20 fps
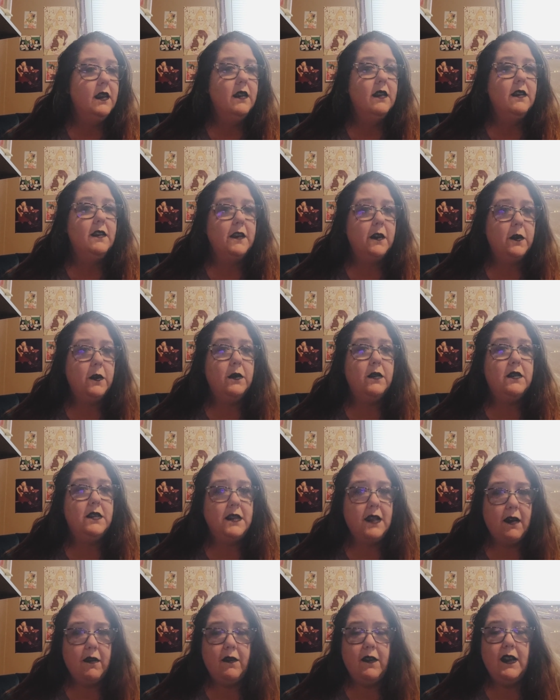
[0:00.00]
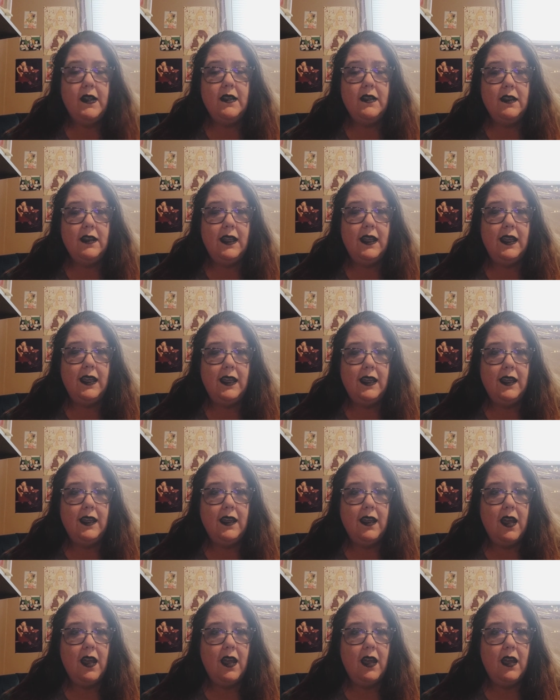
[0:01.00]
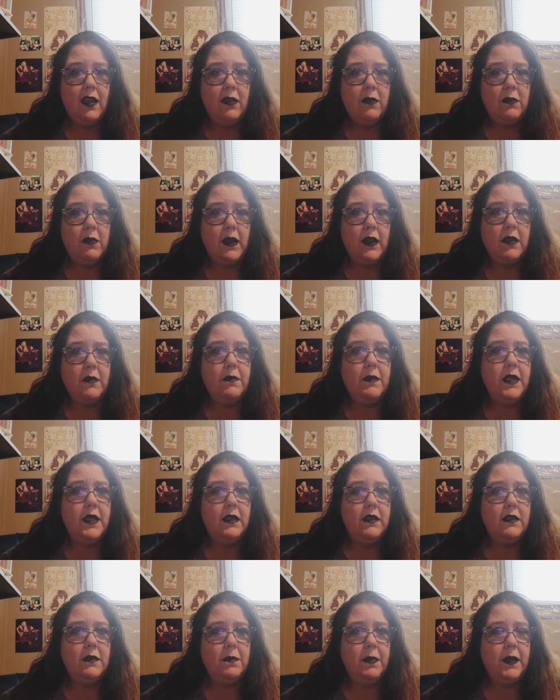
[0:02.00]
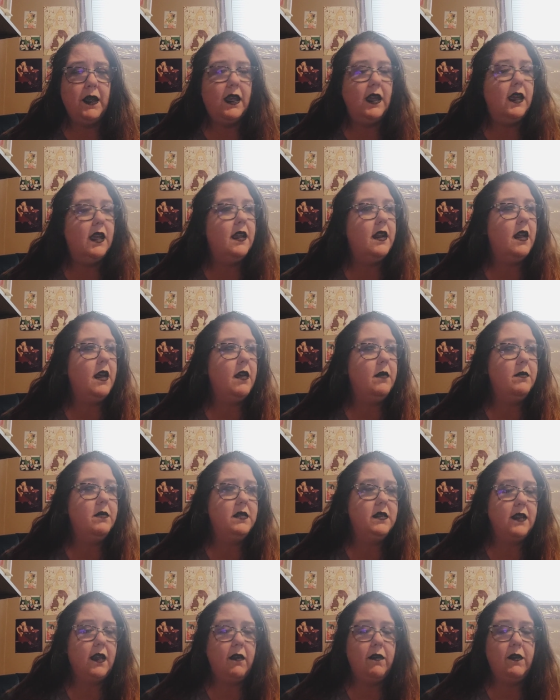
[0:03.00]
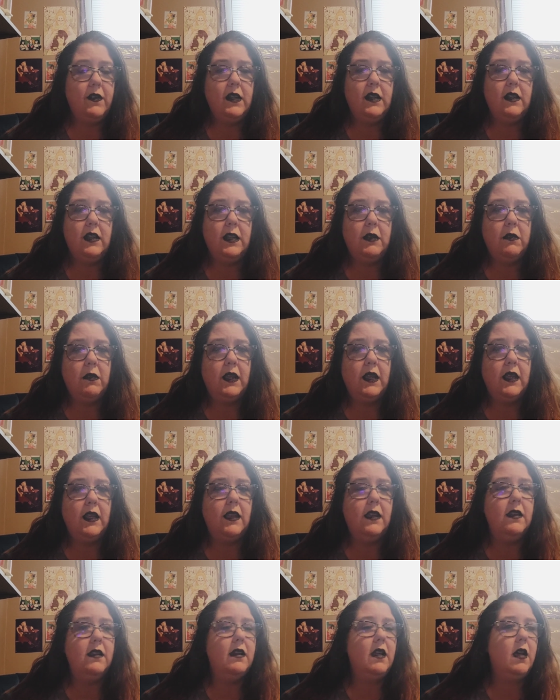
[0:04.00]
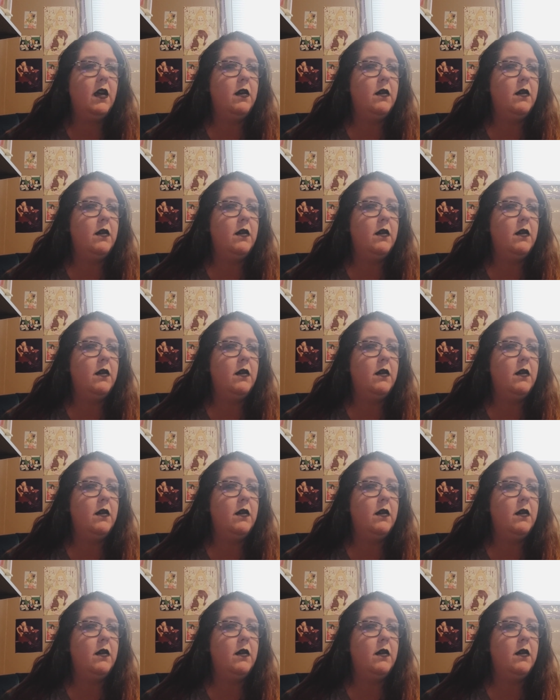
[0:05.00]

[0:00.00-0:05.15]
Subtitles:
So definitely recommend picking it up. Definitely read it.